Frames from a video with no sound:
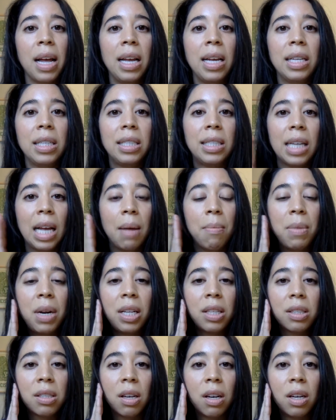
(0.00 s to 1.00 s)
it 10
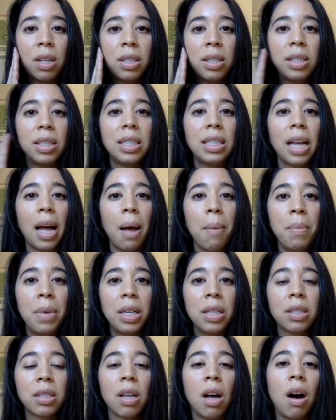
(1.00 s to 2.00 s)
minutes on, 10
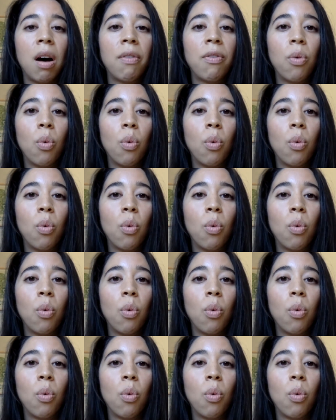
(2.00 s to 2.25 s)
minutes off,